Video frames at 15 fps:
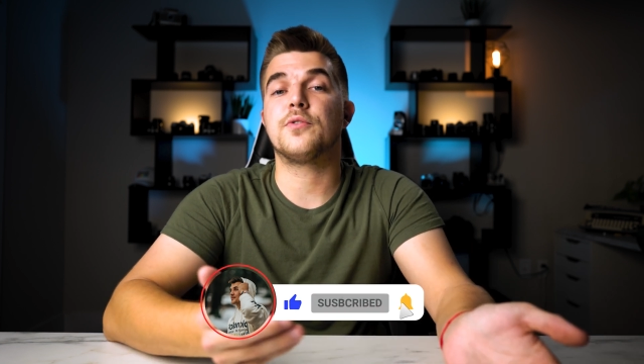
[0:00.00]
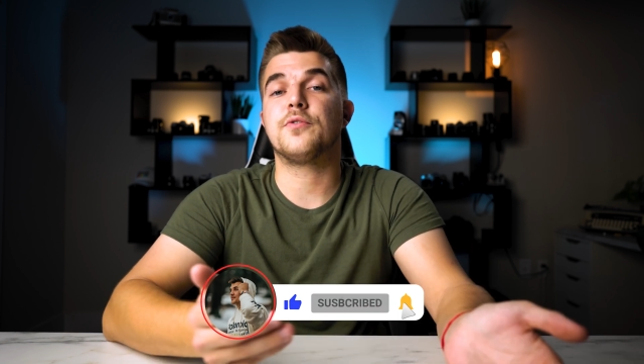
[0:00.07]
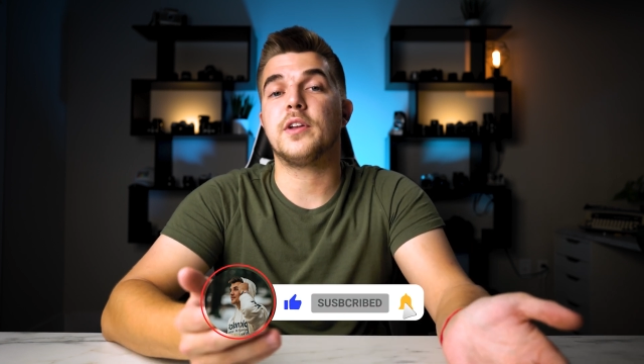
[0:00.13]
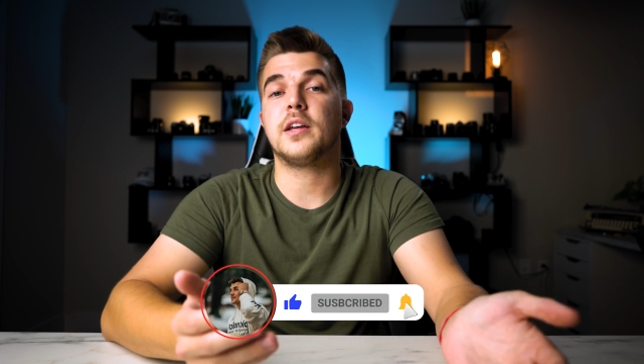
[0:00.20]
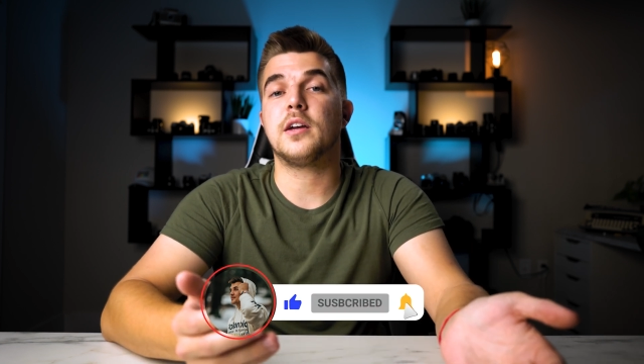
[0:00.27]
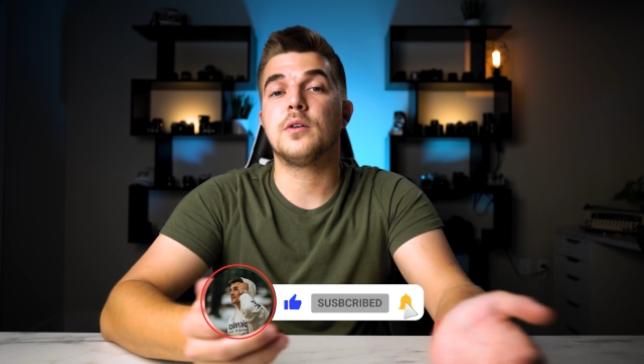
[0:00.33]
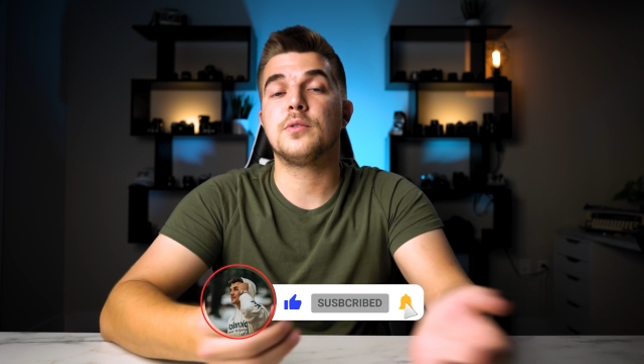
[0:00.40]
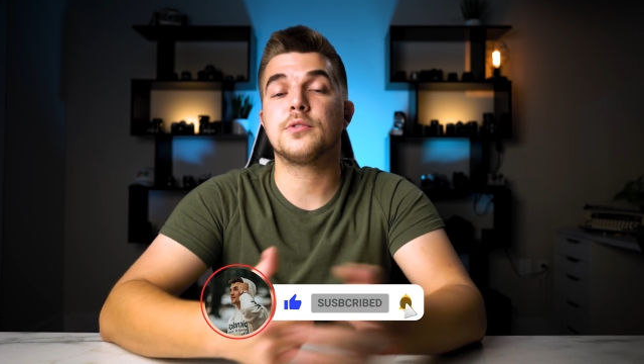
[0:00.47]

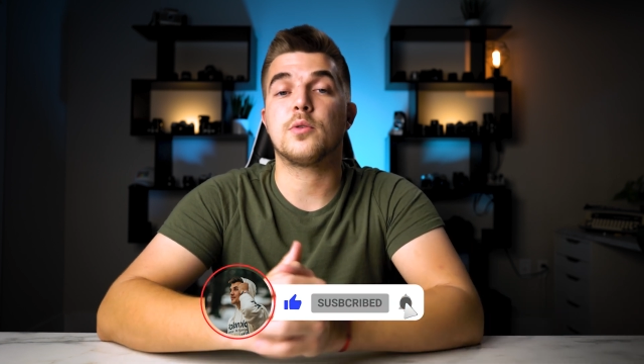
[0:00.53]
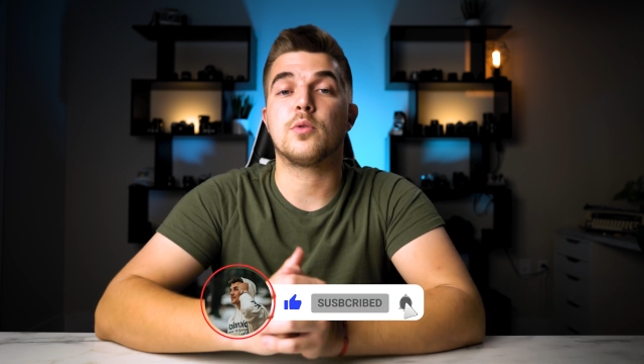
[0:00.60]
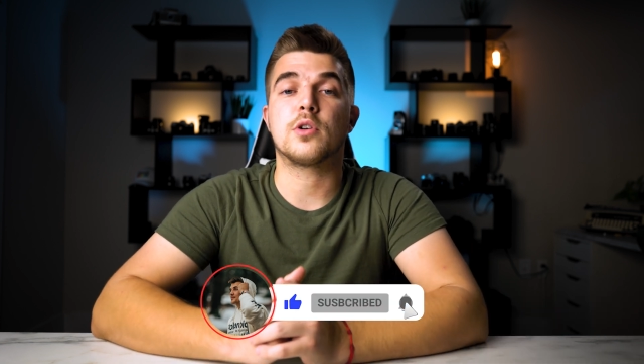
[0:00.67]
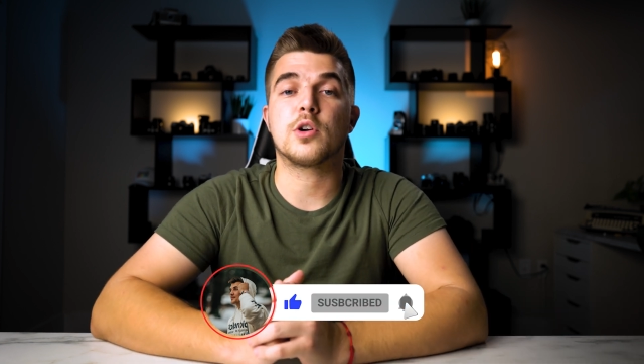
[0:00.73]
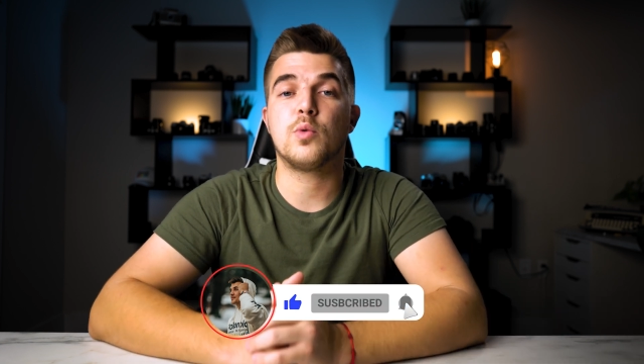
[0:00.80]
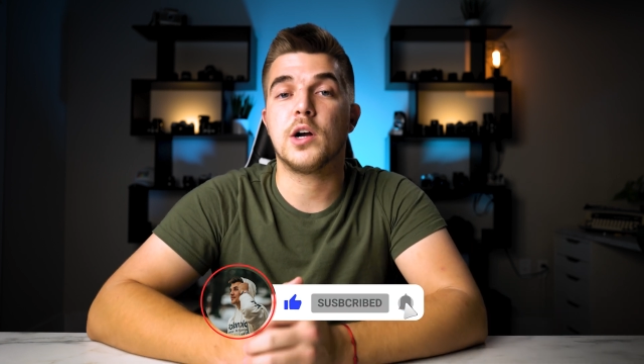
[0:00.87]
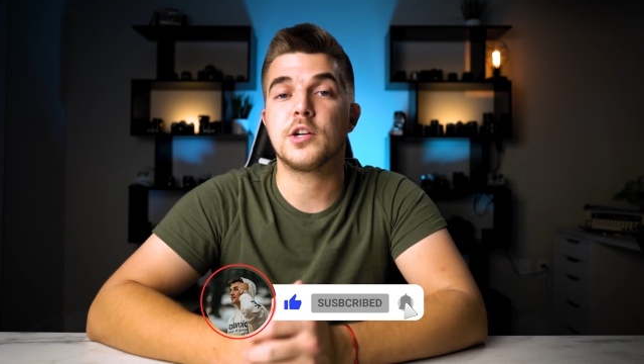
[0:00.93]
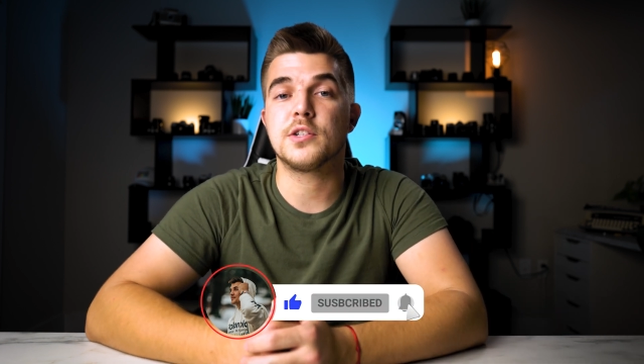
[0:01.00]
videos or
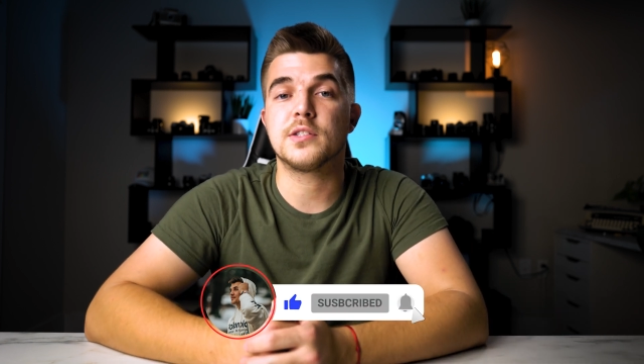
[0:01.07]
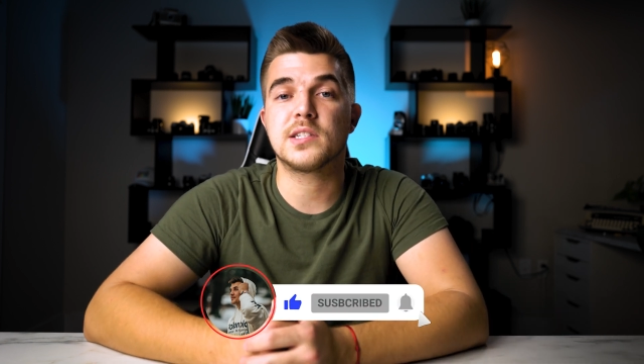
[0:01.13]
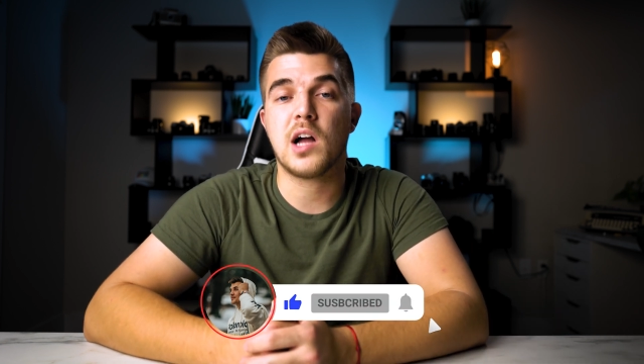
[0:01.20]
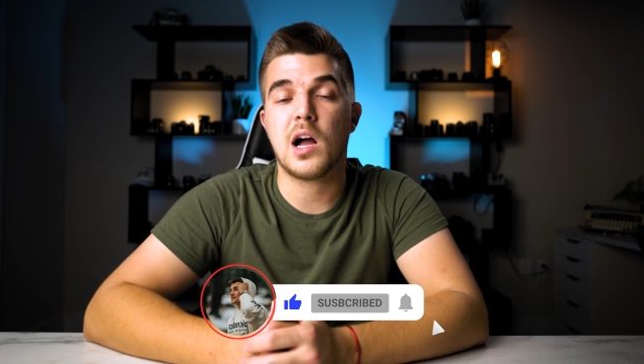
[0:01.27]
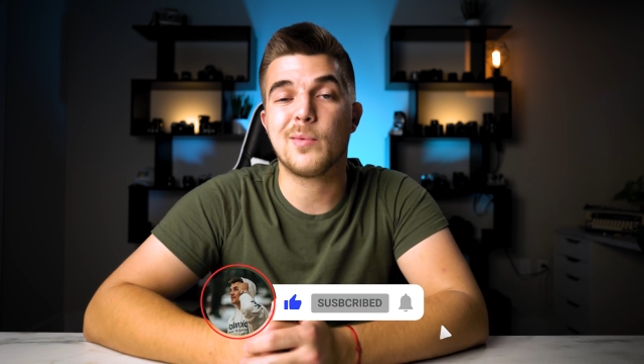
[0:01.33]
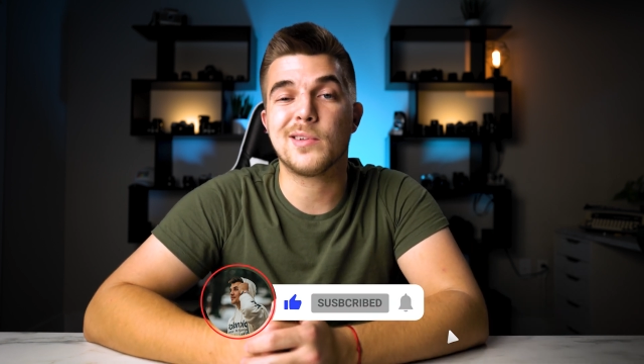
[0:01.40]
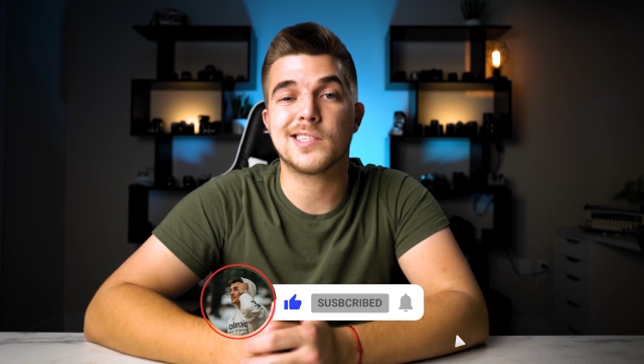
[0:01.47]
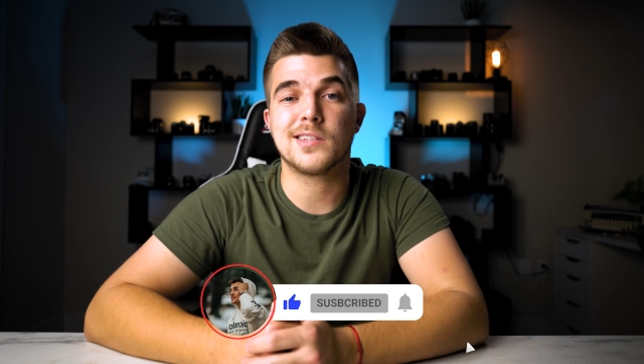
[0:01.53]
questions,
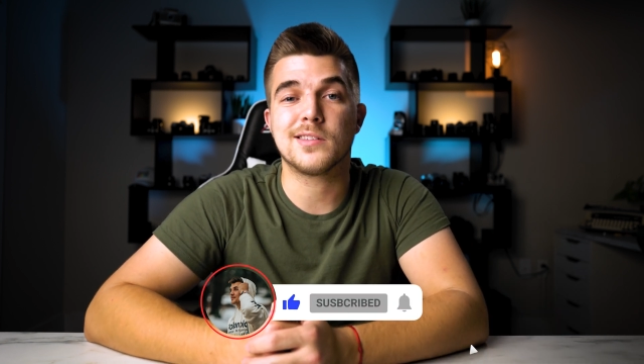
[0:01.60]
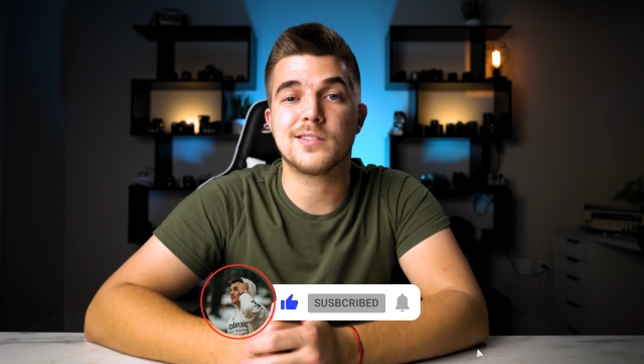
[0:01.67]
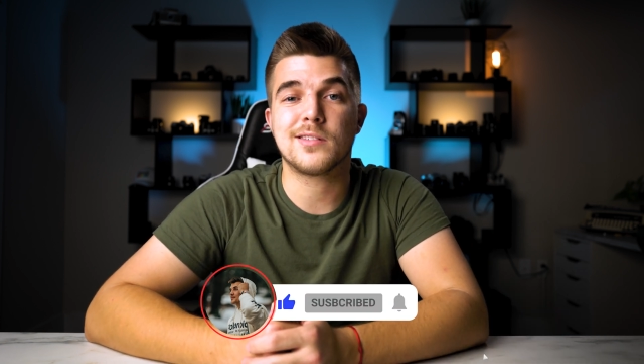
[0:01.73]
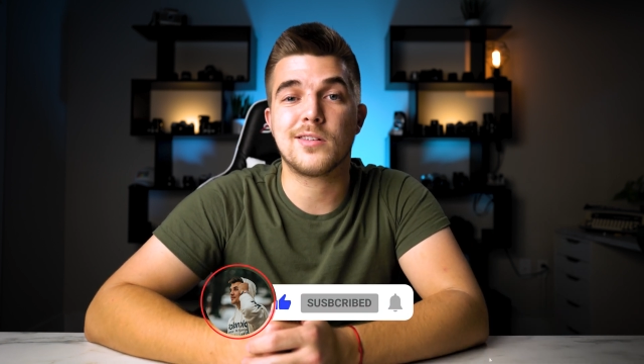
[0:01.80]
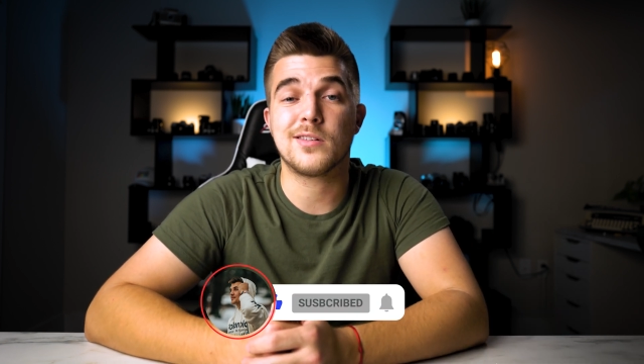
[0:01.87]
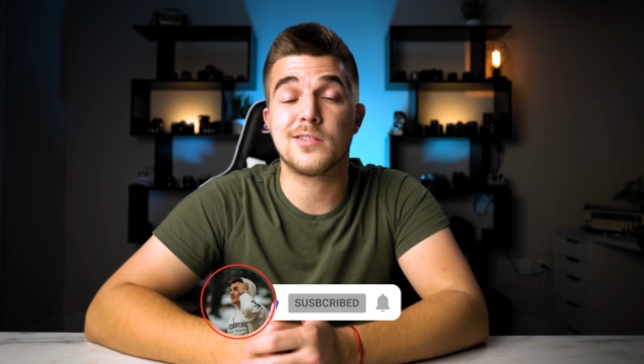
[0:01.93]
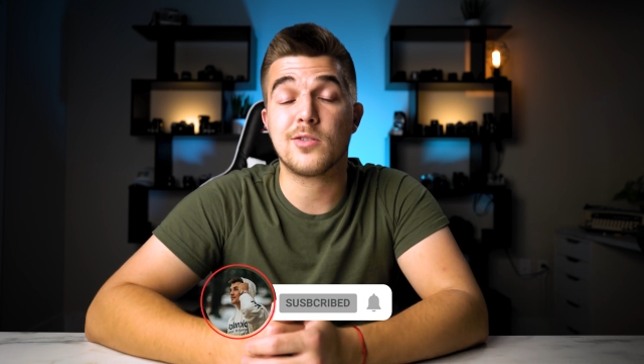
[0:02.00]
comments, concerns,